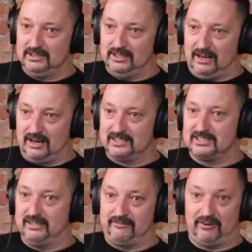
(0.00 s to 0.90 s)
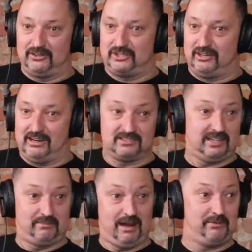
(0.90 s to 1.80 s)
honestly, the first year I was
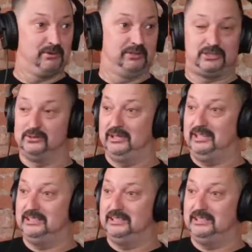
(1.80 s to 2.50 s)
like, man, I'm doing 2 of these.